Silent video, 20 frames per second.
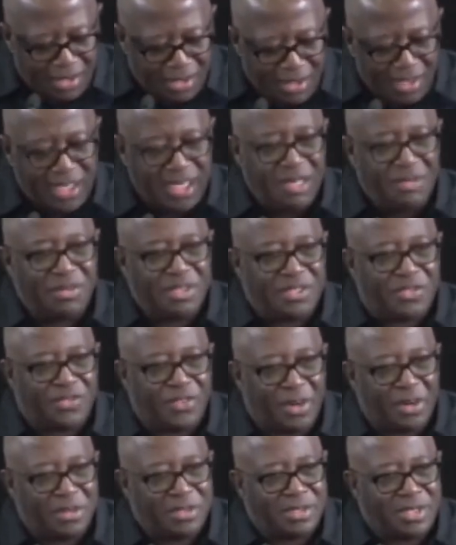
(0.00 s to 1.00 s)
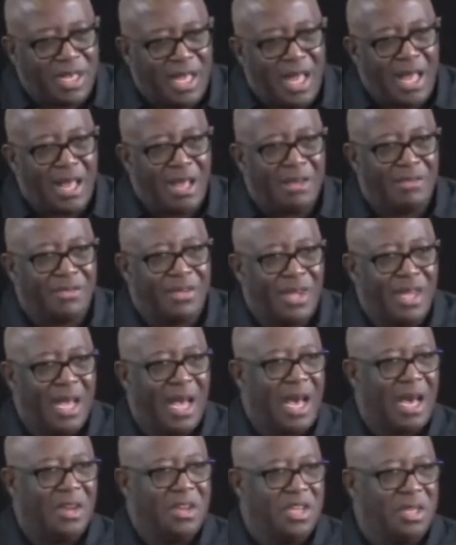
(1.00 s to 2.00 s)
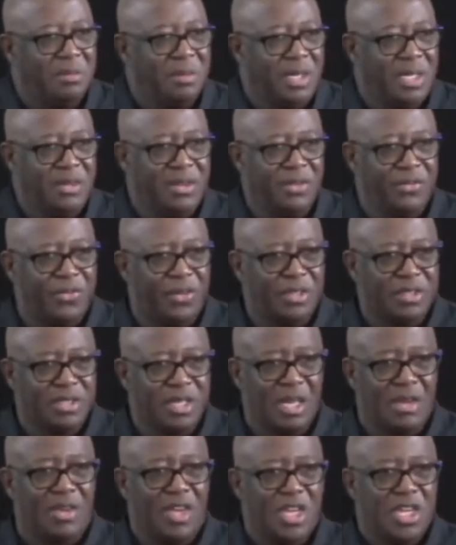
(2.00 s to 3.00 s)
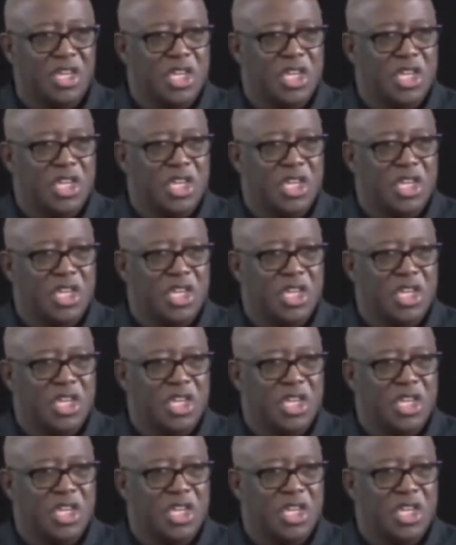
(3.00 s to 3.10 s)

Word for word: leave his first love? How do you believe your first love?